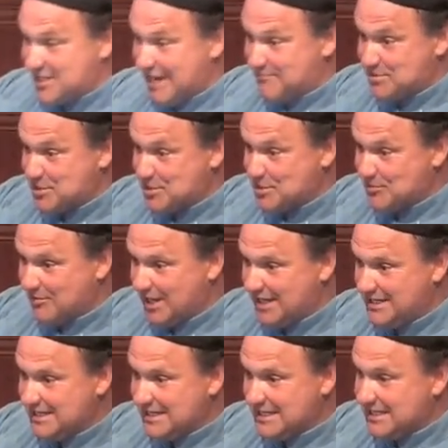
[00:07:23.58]
it's happened to you,
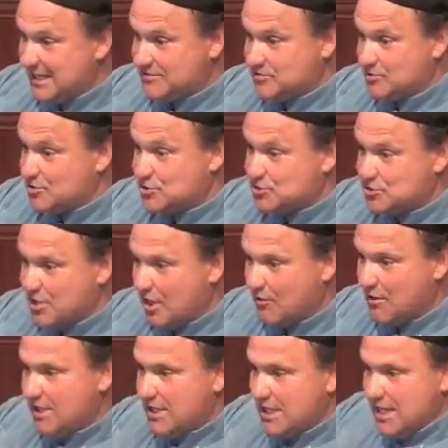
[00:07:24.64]
right? Yes, so you just
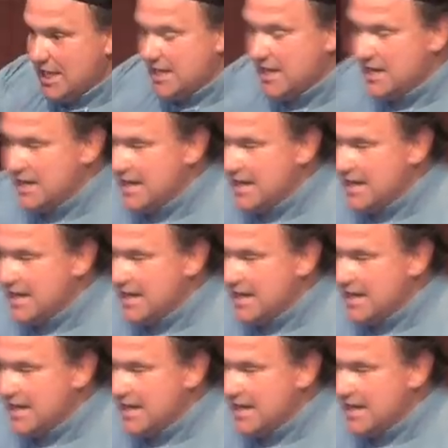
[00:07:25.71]
know. It,